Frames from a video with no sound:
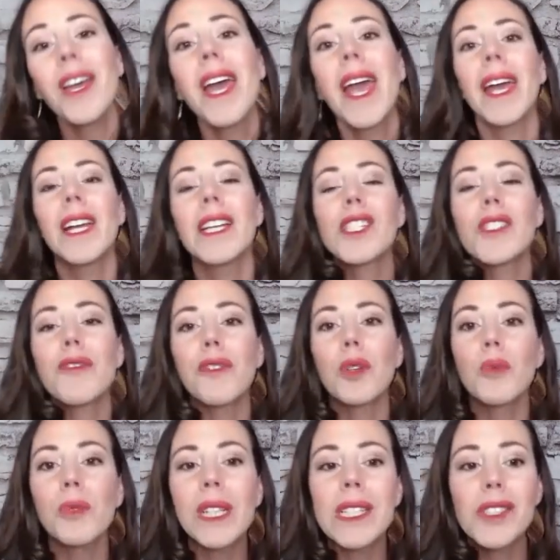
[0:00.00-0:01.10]
is for
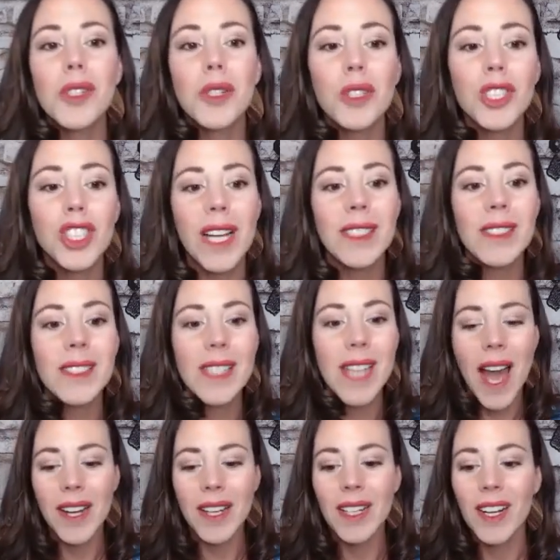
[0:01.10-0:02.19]
research and
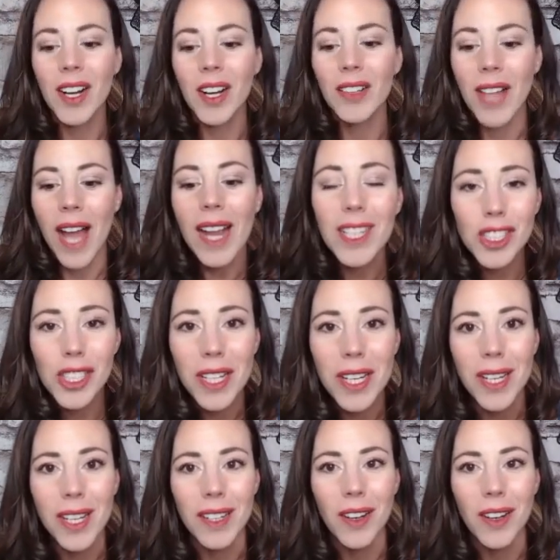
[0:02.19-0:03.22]
data collection.